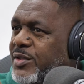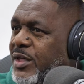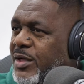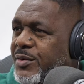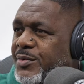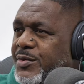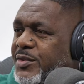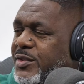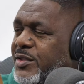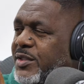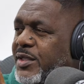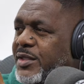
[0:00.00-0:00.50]

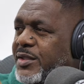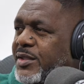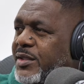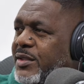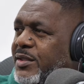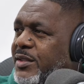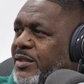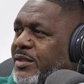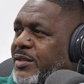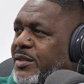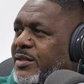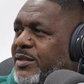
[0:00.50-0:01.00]
There was
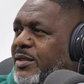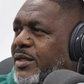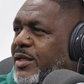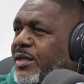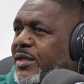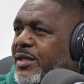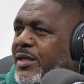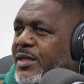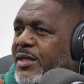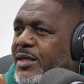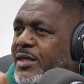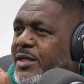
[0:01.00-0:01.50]
nothing
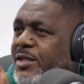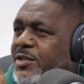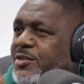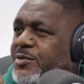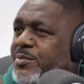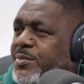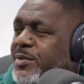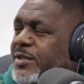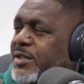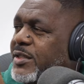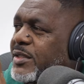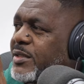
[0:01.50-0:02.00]

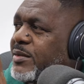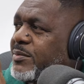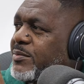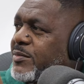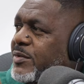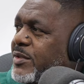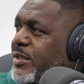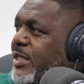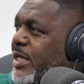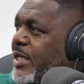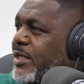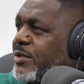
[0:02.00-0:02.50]
else but
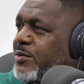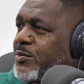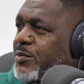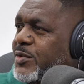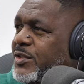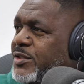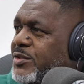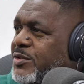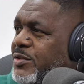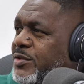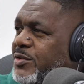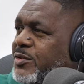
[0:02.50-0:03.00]
them. They had to
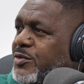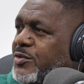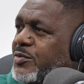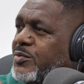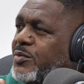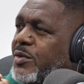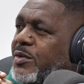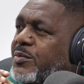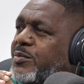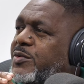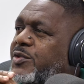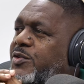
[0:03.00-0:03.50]
research
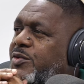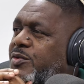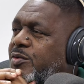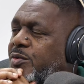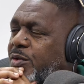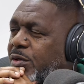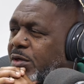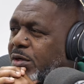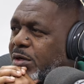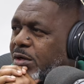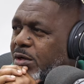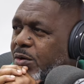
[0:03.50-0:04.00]
you. What would
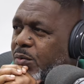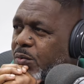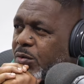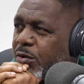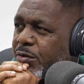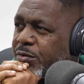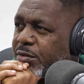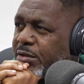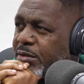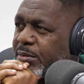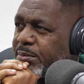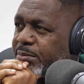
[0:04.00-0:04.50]
you
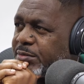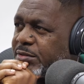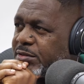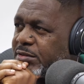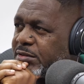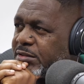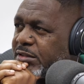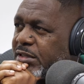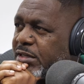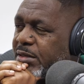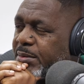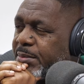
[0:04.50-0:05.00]
want them
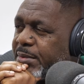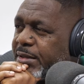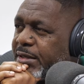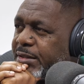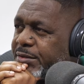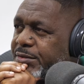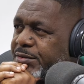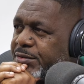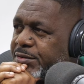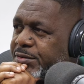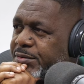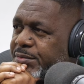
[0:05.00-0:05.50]
to say
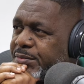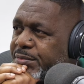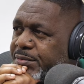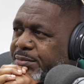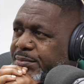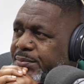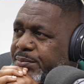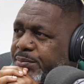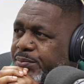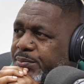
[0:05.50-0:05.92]
about you?